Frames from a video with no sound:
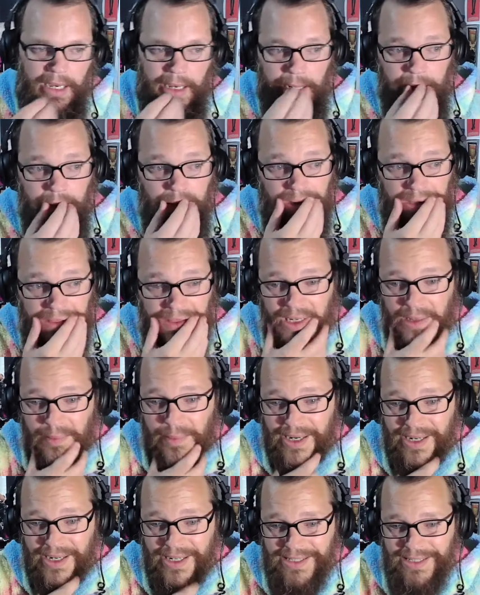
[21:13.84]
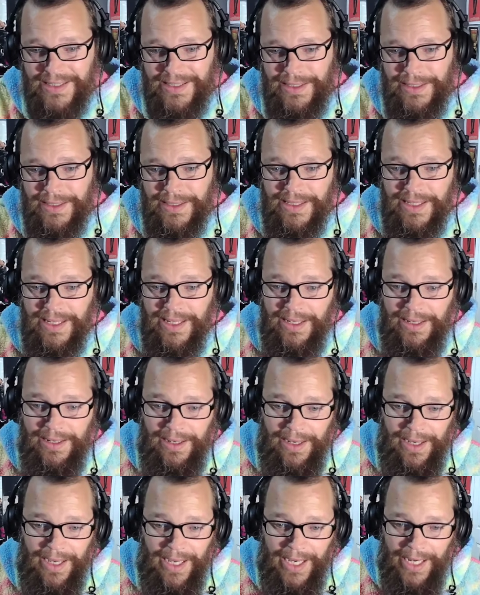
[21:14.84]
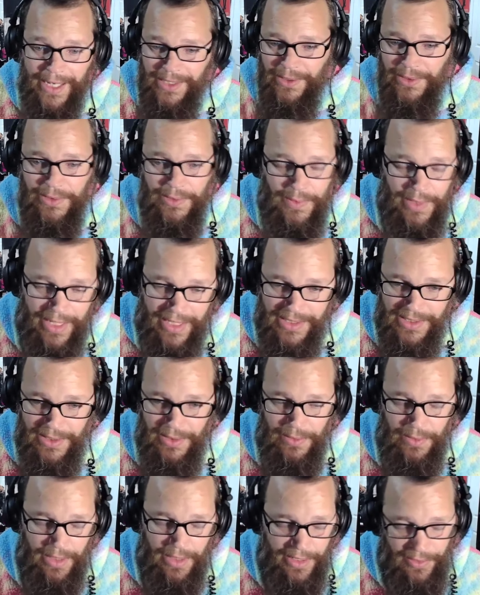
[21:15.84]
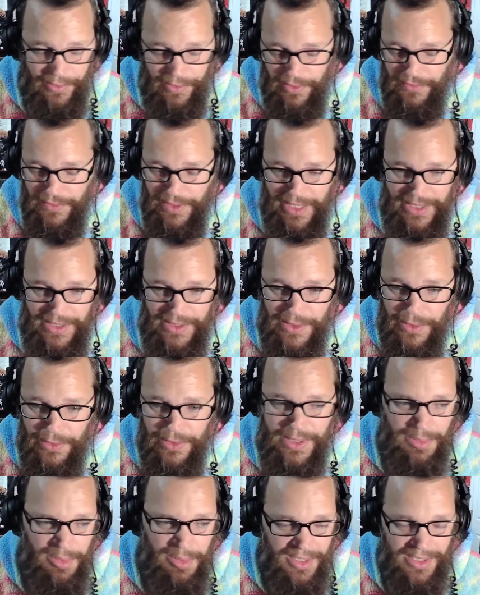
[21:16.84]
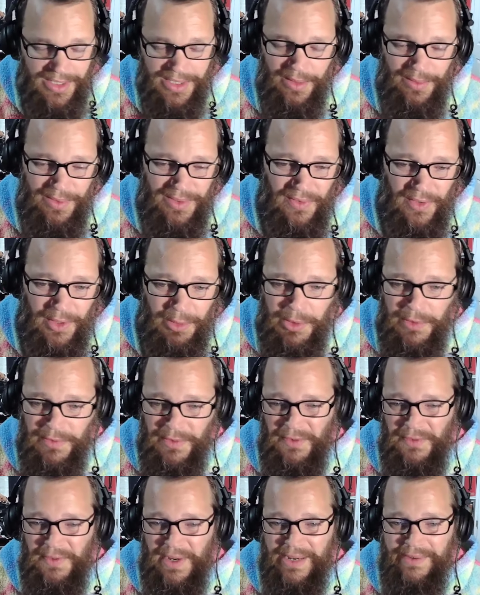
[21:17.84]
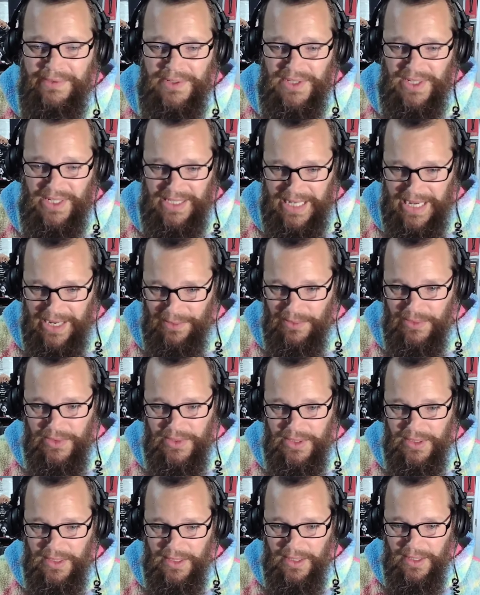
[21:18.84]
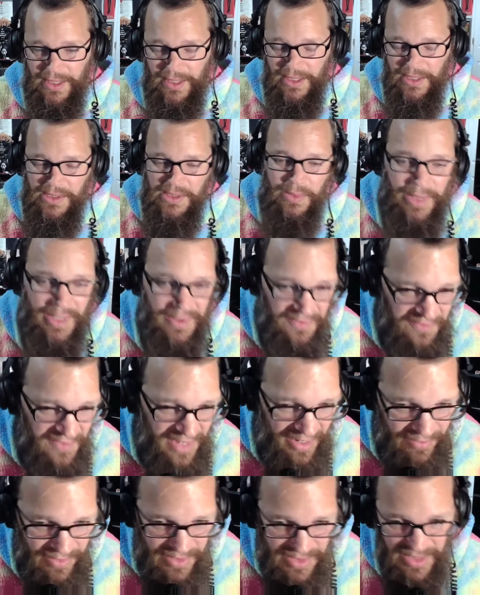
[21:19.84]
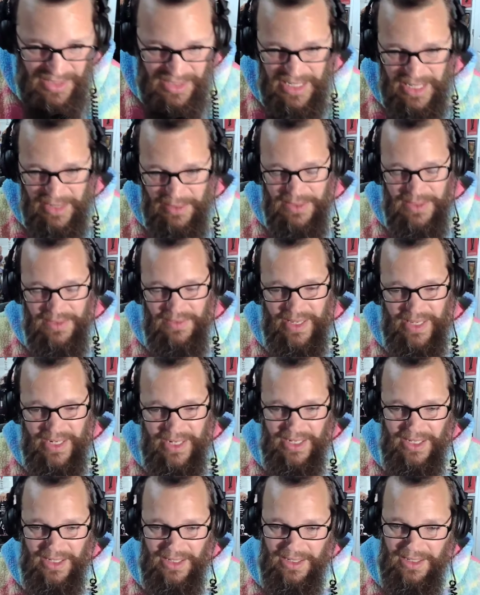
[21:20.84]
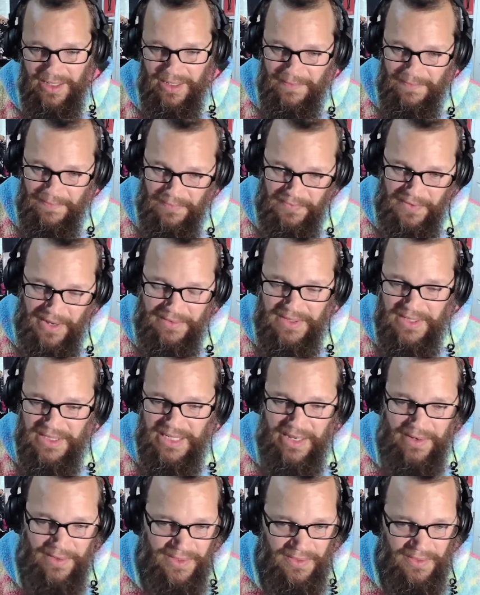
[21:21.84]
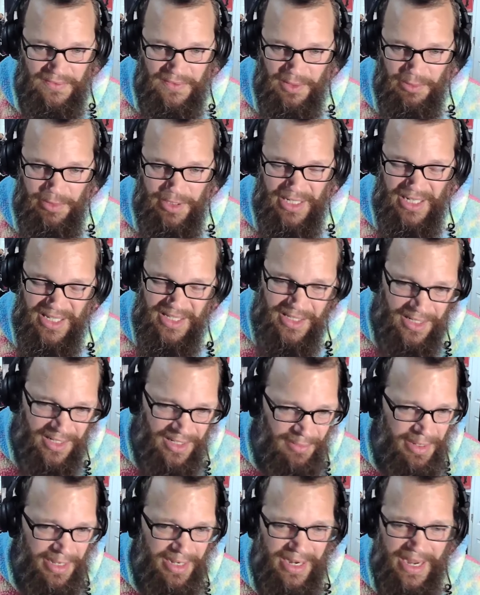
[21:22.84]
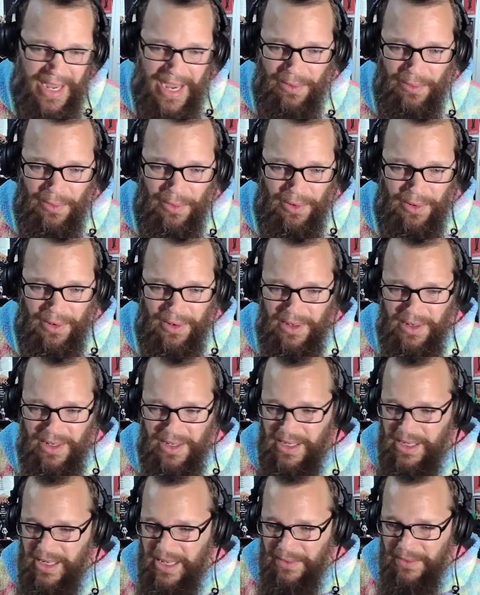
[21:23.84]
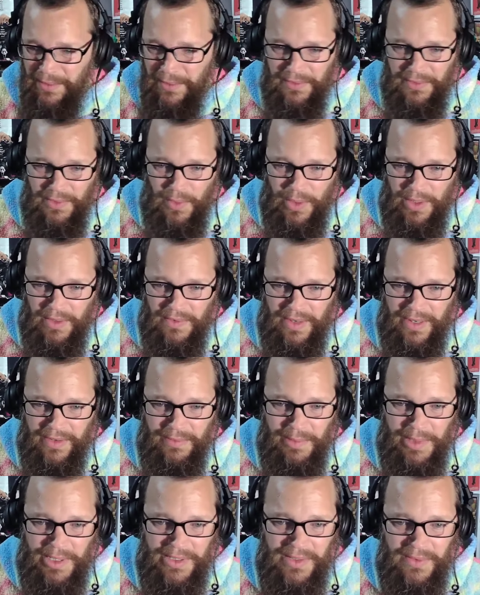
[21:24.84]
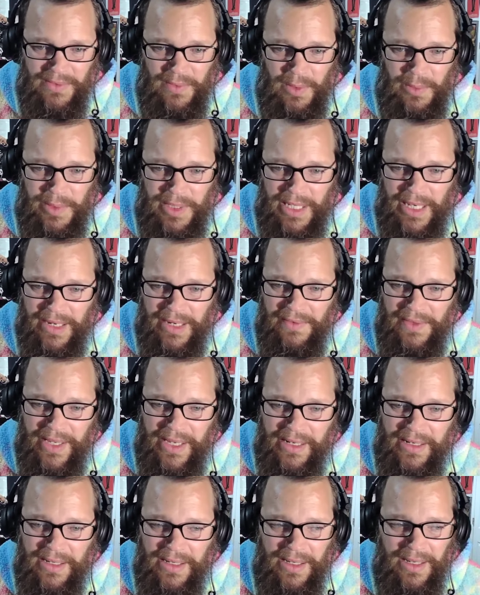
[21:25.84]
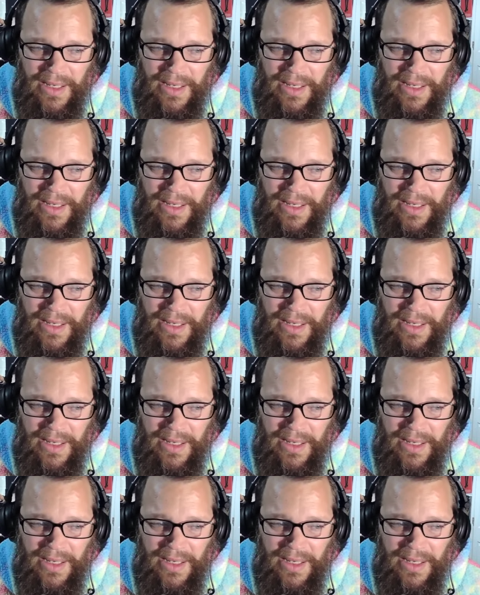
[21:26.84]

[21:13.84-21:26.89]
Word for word: And the thing about it is, at the end of the day, I know you guys don't, I don't know if you guys know this, but this thing was filmed over five or six hours. So we get five or six hours of editing, five or six hours of filming, and then about an hour, an hour and 25 minutes of what we got of that.